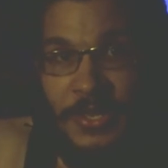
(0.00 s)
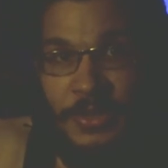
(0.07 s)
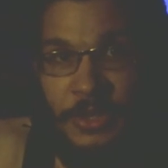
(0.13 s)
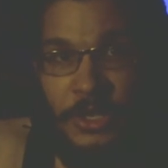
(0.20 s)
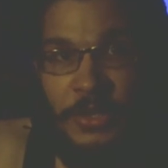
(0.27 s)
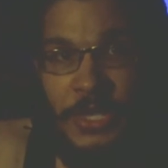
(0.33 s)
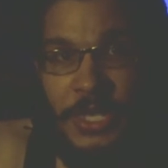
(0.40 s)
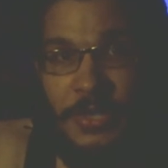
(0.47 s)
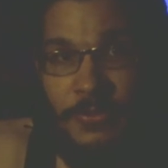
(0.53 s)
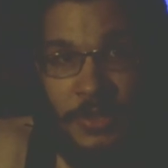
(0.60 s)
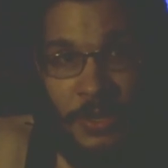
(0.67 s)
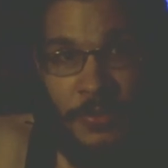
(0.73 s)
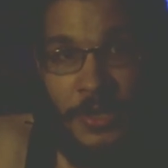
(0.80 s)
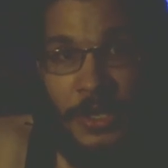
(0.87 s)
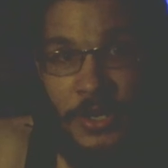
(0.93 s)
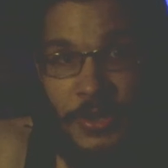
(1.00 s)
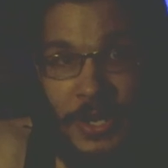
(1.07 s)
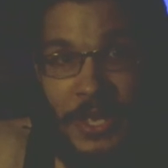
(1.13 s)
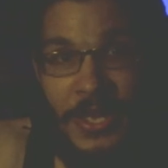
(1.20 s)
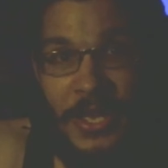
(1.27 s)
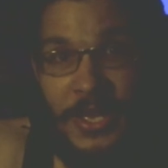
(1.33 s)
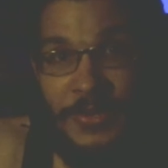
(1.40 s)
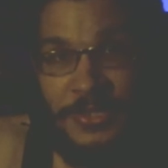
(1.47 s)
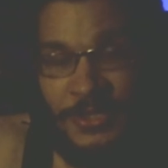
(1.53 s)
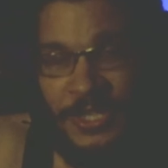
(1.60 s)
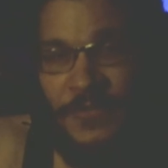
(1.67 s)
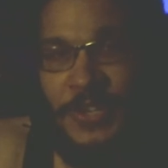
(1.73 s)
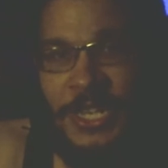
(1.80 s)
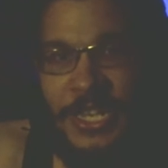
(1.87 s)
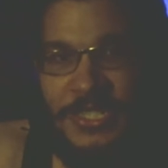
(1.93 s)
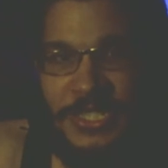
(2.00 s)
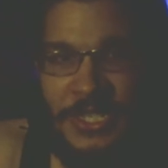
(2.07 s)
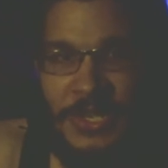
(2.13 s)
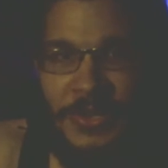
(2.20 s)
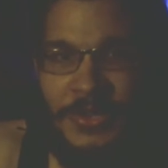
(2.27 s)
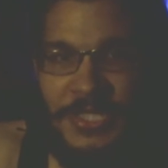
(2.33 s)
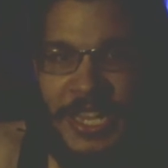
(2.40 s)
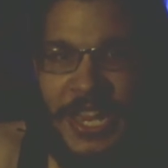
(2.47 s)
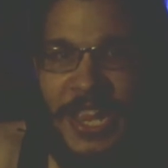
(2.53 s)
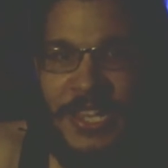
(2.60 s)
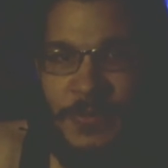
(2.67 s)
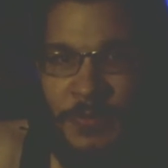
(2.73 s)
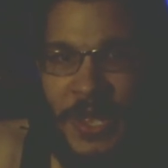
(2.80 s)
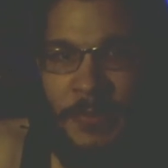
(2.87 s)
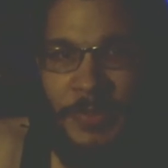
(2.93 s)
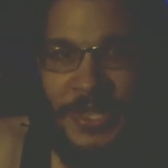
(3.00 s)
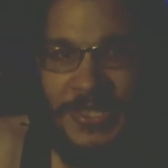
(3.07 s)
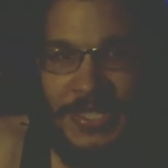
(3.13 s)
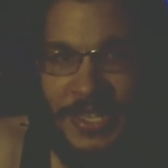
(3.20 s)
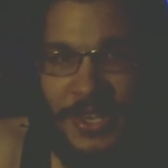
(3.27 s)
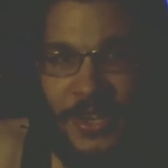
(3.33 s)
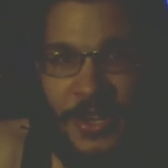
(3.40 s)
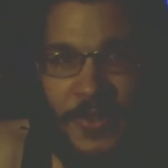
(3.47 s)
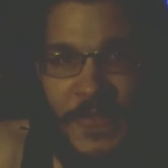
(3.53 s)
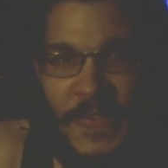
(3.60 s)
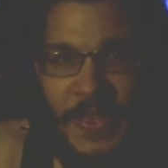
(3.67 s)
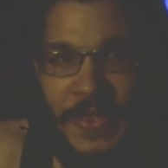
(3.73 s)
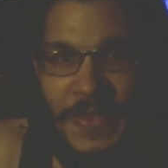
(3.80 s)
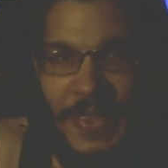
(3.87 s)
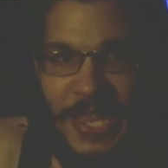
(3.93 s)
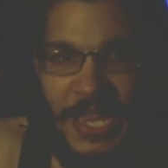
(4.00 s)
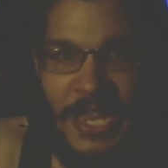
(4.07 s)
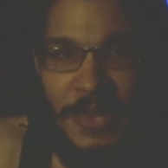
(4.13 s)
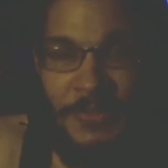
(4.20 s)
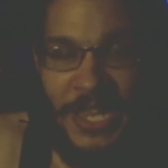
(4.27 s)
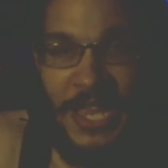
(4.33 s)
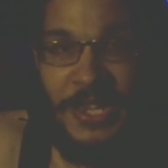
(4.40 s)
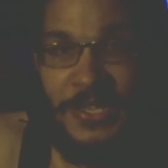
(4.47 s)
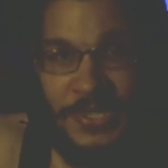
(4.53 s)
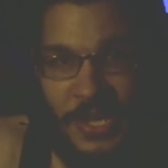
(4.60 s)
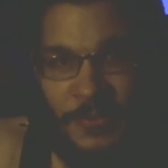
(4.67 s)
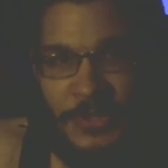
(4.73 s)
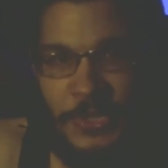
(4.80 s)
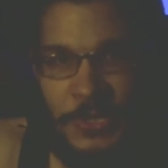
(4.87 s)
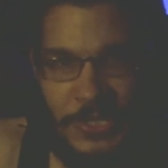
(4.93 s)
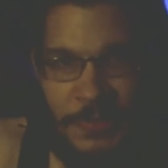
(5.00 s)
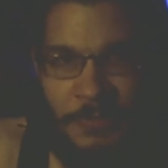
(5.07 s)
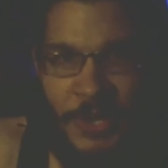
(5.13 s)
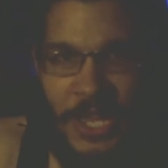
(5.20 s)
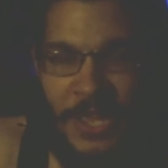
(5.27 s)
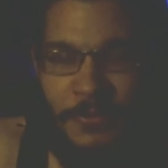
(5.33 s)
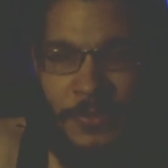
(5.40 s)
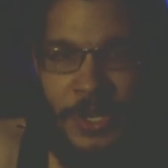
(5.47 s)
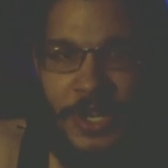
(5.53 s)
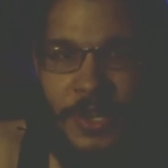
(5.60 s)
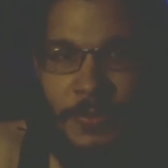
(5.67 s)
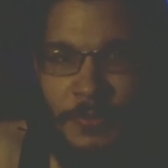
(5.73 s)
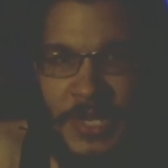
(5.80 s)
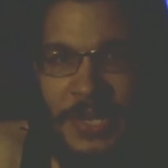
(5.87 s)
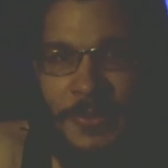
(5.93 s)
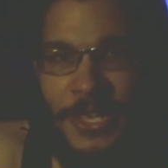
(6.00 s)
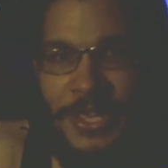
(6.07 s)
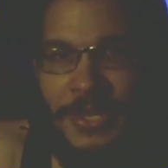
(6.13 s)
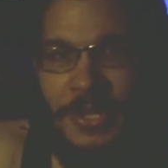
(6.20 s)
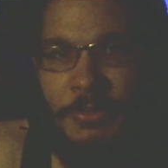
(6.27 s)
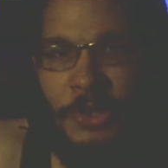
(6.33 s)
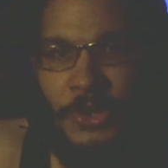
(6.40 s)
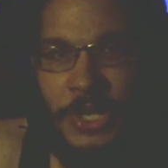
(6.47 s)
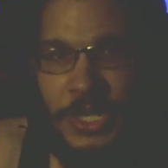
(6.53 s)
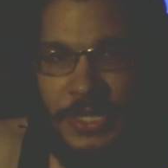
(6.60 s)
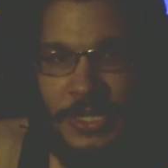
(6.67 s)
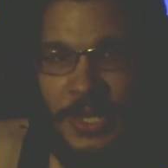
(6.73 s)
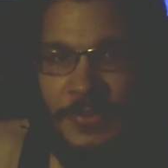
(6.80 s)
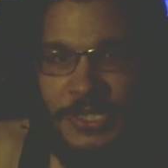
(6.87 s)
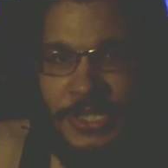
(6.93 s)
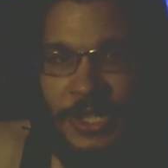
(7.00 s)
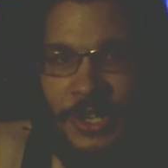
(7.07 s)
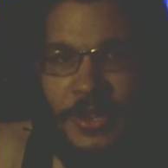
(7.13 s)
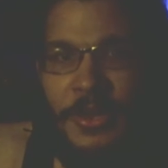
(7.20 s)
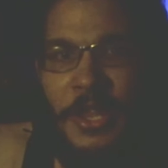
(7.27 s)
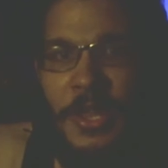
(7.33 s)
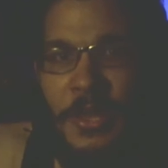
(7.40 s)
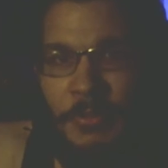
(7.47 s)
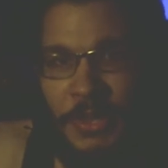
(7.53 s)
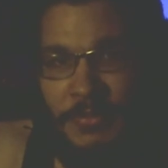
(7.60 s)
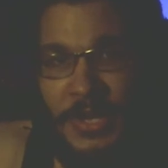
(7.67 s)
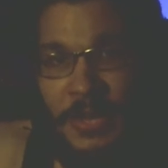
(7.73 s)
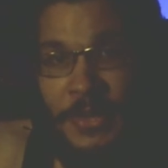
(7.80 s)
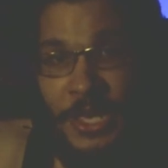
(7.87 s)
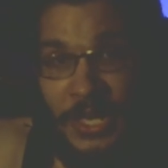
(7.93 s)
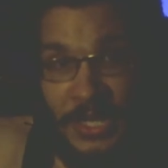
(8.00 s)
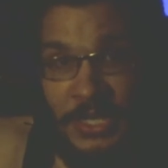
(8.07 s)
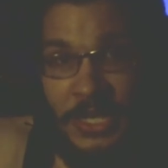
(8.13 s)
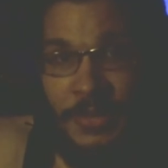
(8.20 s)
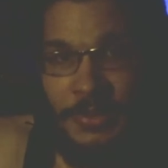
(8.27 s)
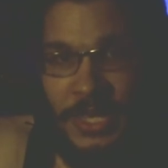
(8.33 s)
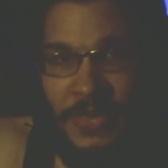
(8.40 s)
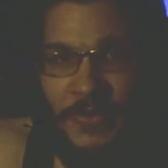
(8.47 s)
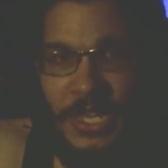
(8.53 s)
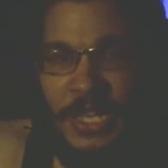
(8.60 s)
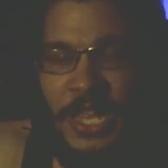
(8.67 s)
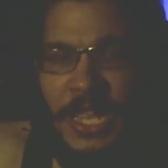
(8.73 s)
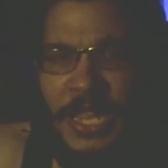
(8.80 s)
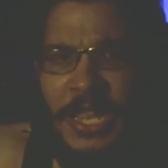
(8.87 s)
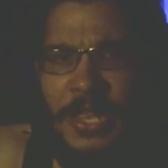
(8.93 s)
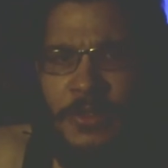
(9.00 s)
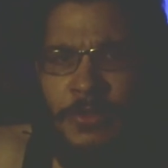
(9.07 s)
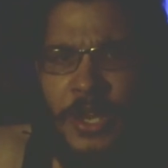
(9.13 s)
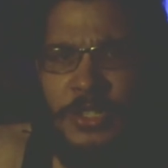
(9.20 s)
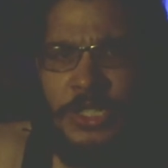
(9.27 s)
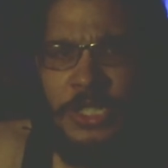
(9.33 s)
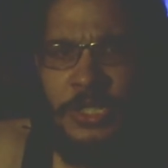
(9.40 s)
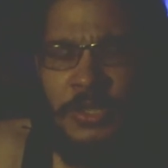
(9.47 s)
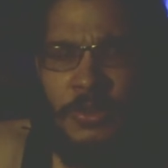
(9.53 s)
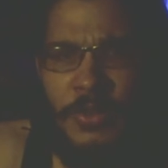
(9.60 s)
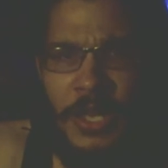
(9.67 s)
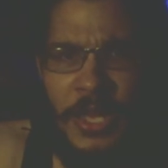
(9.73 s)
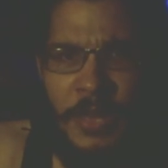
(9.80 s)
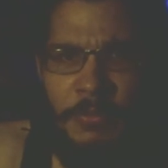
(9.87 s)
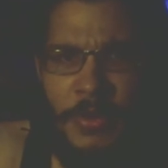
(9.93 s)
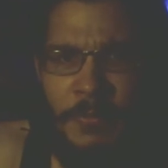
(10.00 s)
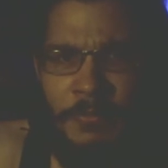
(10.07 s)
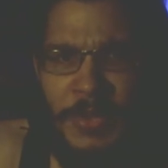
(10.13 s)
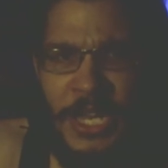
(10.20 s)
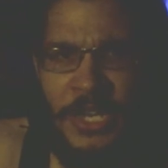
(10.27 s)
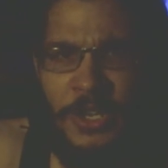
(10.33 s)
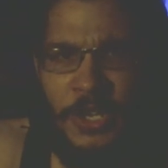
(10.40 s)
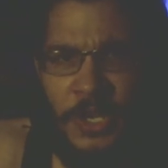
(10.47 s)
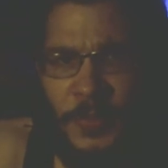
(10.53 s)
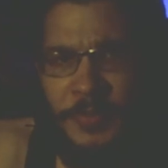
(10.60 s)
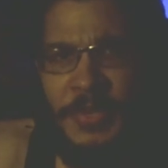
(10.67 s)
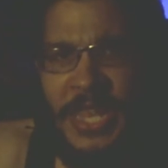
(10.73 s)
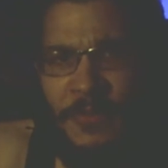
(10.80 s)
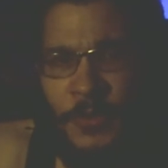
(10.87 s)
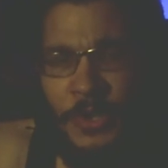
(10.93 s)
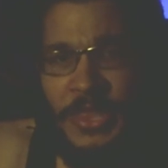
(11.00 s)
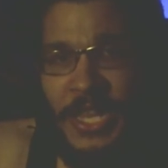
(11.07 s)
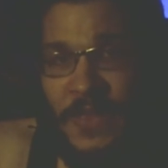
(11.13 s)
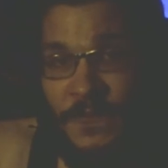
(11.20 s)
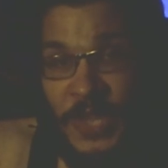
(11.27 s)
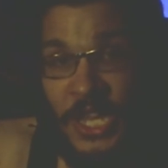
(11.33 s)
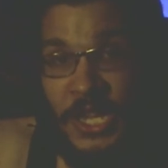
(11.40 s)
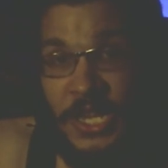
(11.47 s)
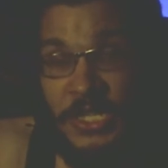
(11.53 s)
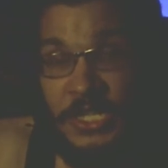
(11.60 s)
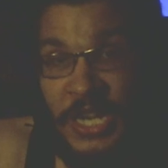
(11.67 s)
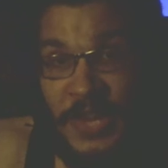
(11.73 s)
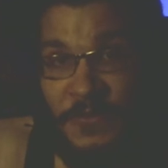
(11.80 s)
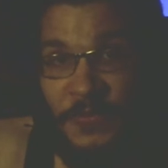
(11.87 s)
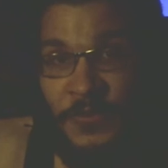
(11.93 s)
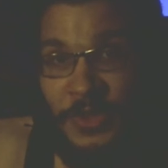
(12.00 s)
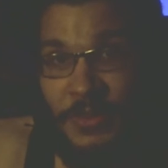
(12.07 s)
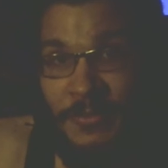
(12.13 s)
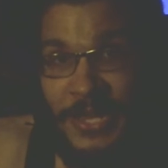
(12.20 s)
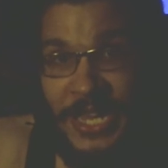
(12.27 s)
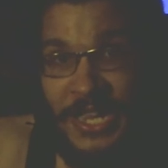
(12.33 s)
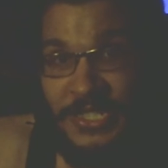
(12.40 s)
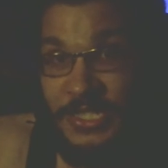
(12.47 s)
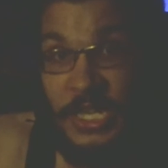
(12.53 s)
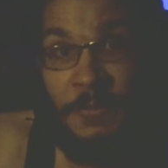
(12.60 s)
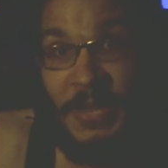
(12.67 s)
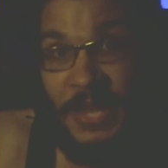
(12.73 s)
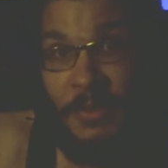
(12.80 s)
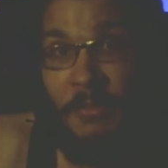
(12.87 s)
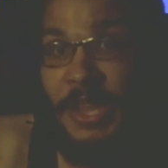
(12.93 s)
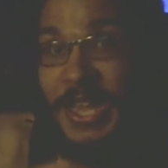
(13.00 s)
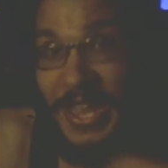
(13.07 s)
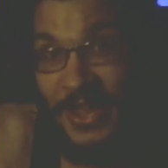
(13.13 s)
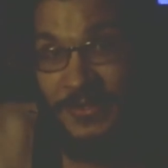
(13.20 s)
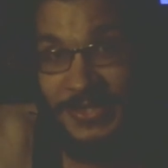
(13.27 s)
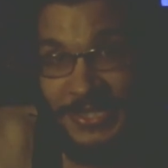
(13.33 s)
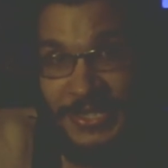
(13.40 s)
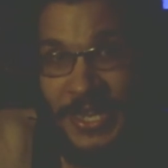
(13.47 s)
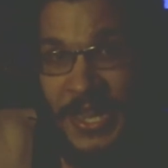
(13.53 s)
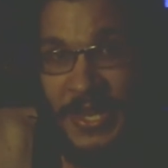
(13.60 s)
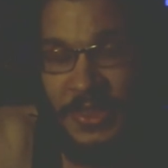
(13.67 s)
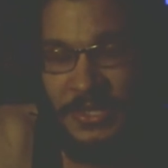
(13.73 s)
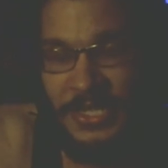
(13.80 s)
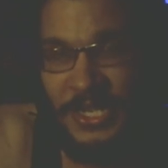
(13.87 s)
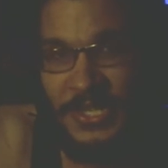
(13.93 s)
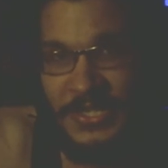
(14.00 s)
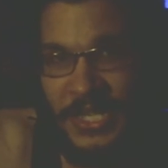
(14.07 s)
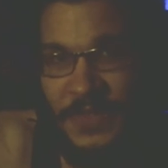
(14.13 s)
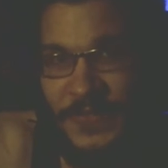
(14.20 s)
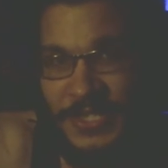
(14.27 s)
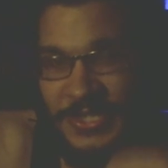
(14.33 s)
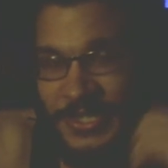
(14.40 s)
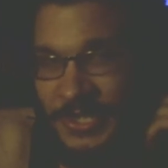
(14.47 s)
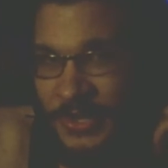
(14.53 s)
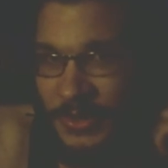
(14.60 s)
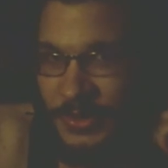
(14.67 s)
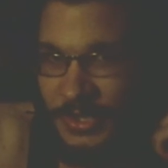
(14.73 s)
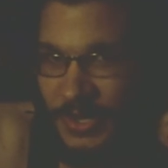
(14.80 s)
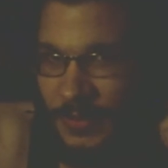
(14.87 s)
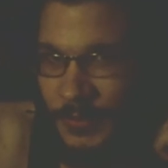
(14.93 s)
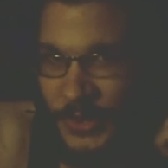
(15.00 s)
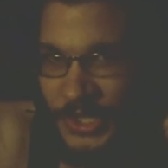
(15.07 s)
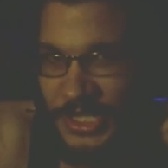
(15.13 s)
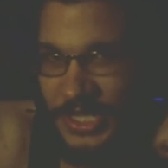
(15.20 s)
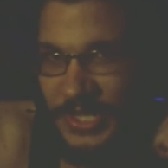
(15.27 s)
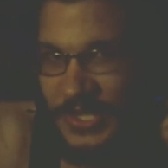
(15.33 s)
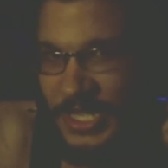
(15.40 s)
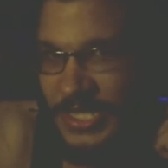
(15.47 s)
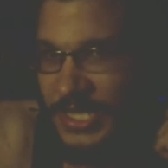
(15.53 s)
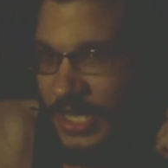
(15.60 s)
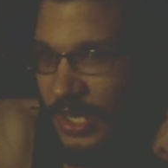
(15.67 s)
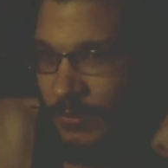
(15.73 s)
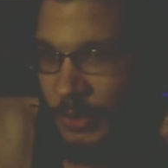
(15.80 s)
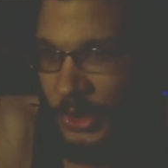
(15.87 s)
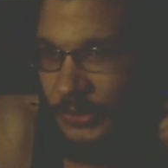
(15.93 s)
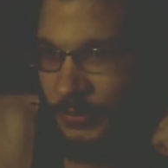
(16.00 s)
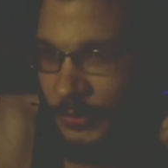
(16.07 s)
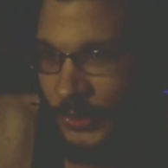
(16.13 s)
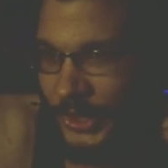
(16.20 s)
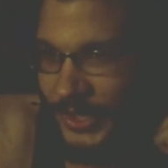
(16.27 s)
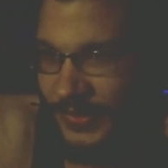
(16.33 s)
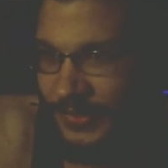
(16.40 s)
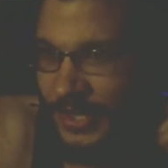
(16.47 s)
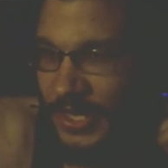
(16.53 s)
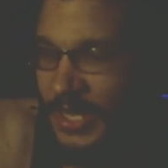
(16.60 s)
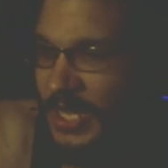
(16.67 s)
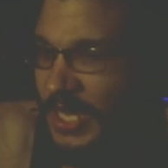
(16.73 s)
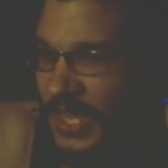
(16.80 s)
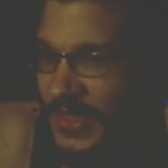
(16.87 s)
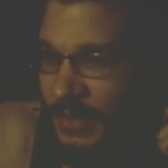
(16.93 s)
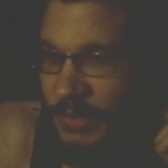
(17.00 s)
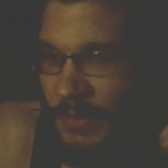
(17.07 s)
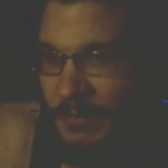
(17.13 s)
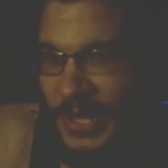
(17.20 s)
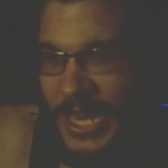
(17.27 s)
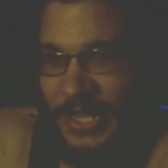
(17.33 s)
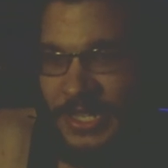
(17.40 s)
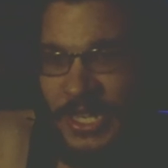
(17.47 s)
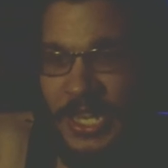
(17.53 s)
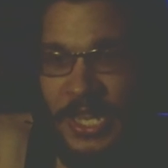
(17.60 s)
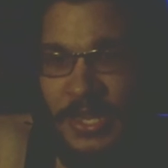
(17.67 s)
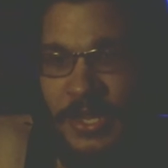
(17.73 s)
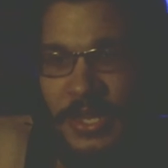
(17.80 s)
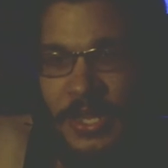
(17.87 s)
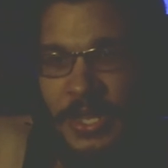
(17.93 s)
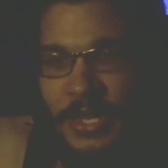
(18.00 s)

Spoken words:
Literally, there were certificates used as weapons here, and we had a dumpster spot where Reba ended up going to the dumpster, but Reba ended up giving a crutch to Britt Baker, gave her the advantage halfway through the match, and by the way, went outside the dentist's office too during a portion of this in a Rolls Royce, and then went back in.